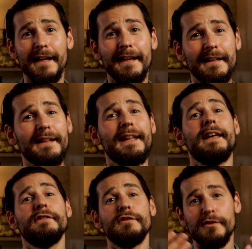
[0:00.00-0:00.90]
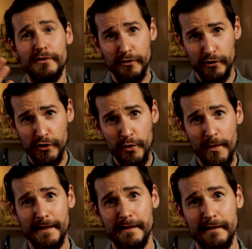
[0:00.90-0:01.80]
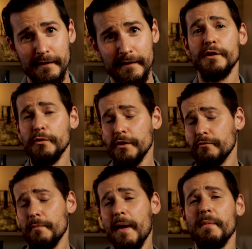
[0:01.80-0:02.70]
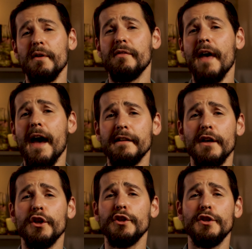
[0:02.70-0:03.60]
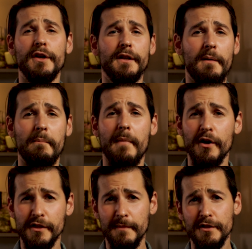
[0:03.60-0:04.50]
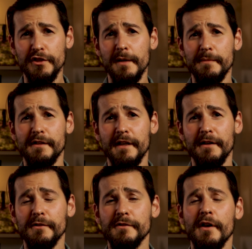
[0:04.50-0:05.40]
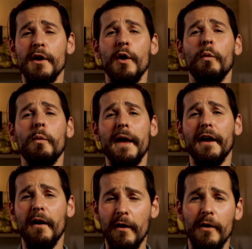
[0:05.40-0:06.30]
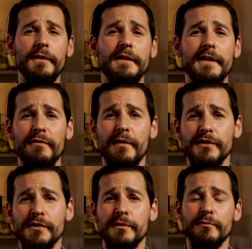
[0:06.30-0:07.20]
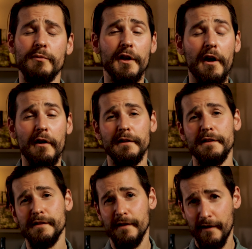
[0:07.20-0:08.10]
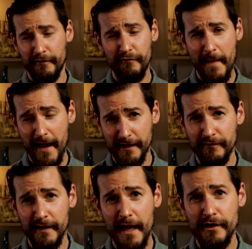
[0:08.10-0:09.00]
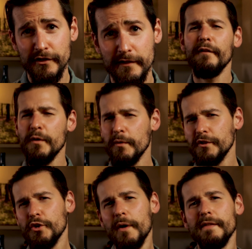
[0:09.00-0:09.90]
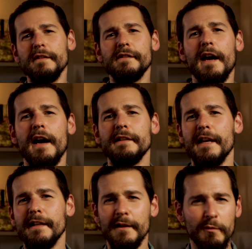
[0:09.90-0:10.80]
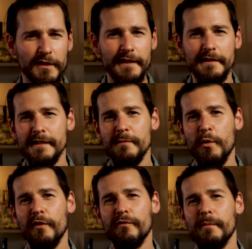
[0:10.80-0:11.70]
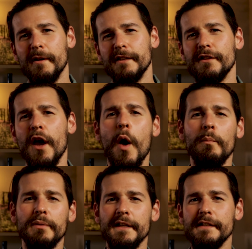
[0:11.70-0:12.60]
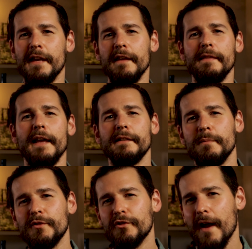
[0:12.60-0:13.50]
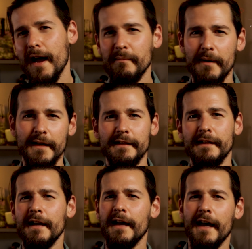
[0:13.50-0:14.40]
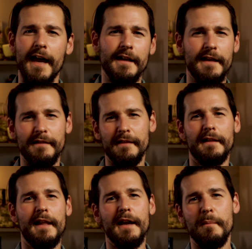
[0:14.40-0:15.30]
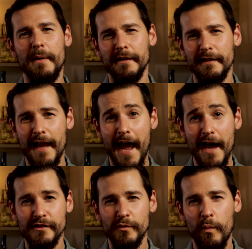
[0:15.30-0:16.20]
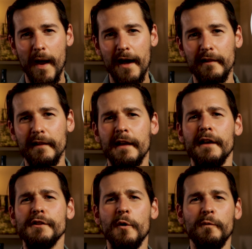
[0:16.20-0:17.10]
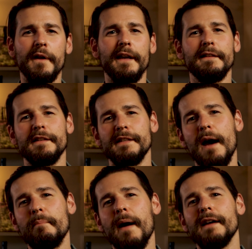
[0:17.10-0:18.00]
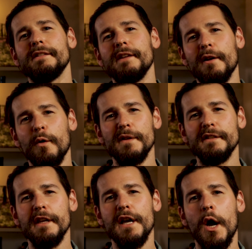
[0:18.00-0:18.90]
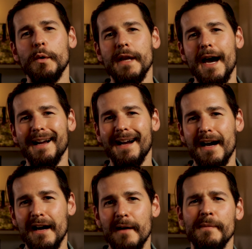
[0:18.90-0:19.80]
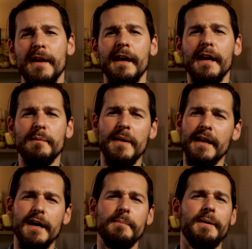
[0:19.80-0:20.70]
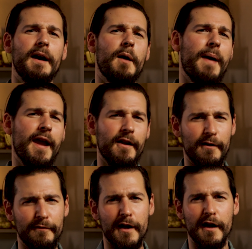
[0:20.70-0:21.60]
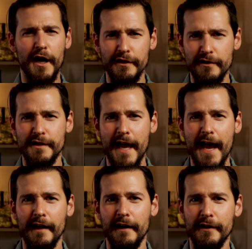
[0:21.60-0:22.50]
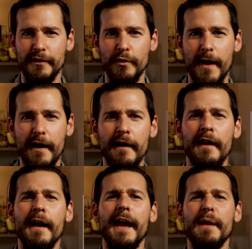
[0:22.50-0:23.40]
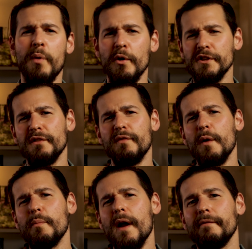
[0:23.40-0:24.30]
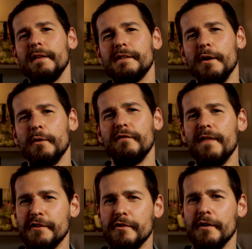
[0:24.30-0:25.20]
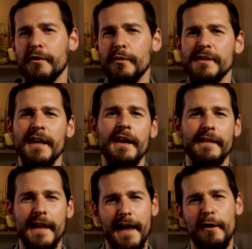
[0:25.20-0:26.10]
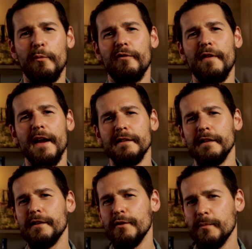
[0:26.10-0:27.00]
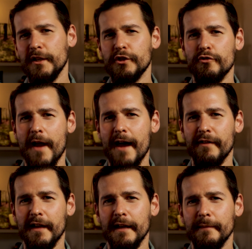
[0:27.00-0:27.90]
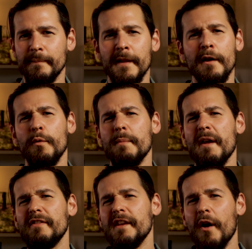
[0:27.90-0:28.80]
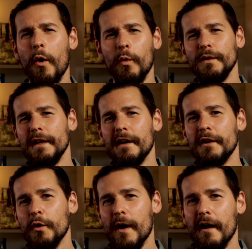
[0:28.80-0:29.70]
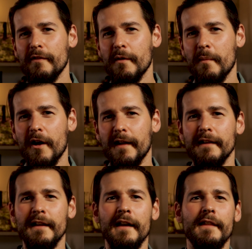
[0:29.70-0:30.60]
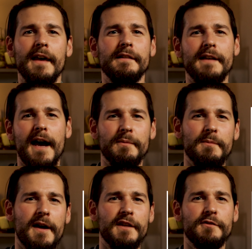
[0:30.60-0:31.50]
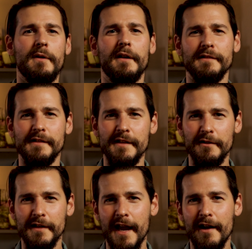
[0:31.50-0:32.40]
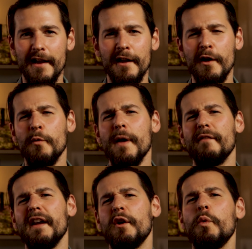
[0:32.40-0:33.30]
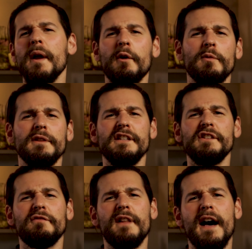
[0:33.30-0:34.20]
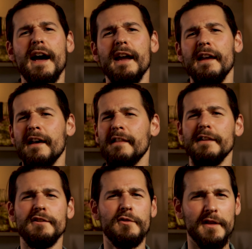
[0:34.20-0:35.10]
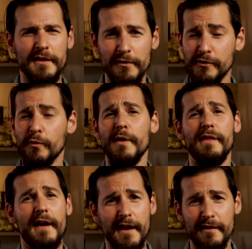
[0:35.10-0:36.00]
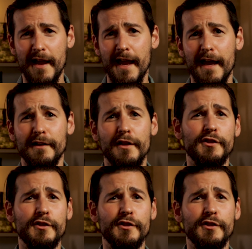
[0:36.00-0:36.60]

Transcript: It lends to it. So just remember that good marksmanship skills will make all the difference regardless of magnification. If you enjoyed this content and would like to see more from us, please hit that subscribe button and hit the like button as well. Don't forget to stop by SierraWhiskeyCo.com and pick up a pair of our Undertack underwear. A portion of our profits go to veteran groups that help fight human trafficking. We make the only underwear on the market that is optimized for concealed carry. We have a quick release fly that you can use with either hand.